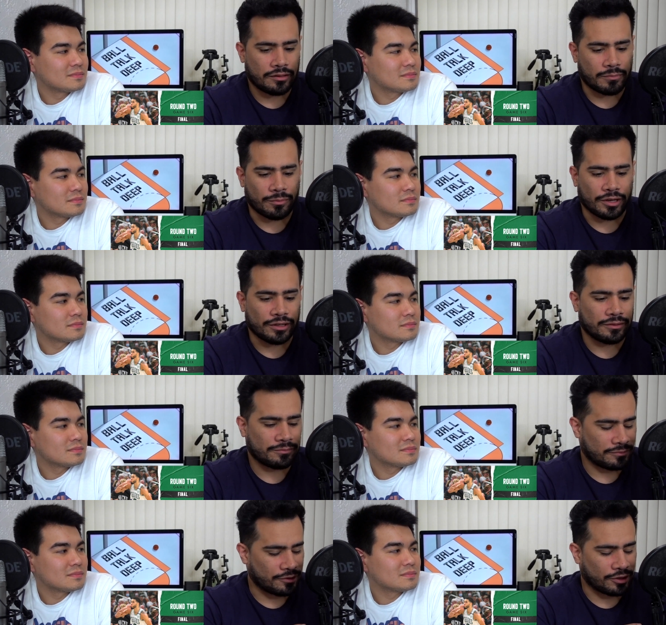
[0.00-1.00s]
Speaker 1: My bad.
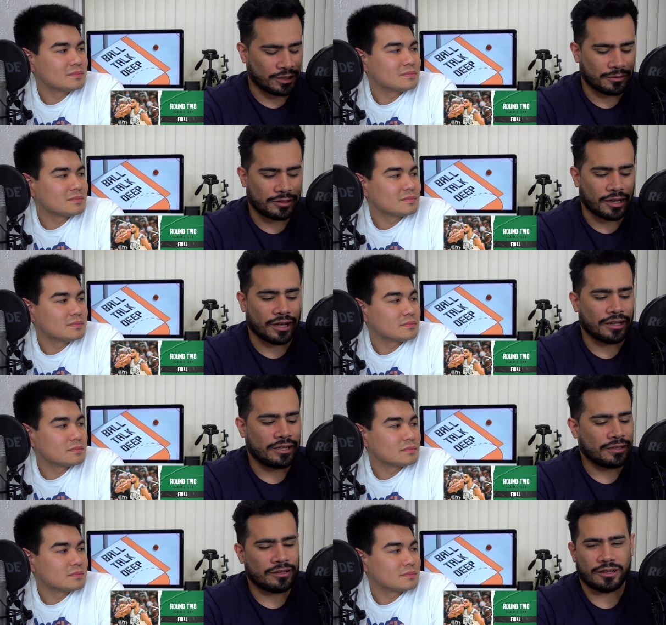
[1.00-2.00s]
Okay, yeah,
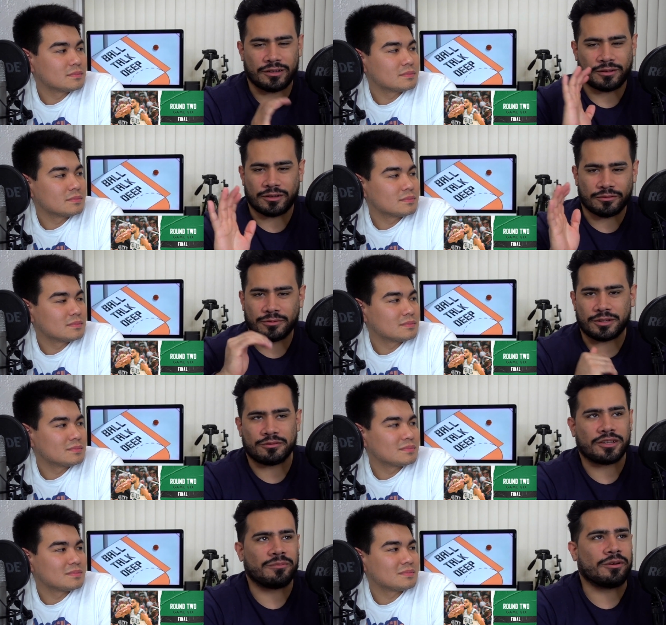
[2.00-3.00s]
I'll I'll
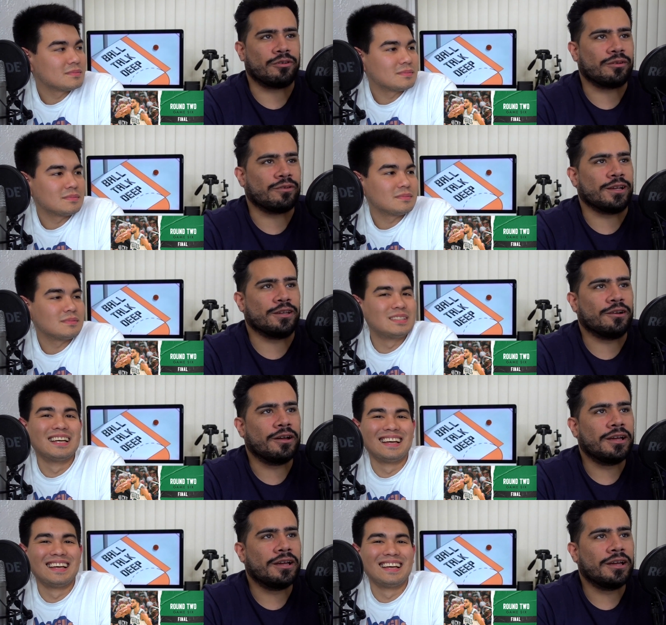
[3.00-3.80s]
save my rant for later.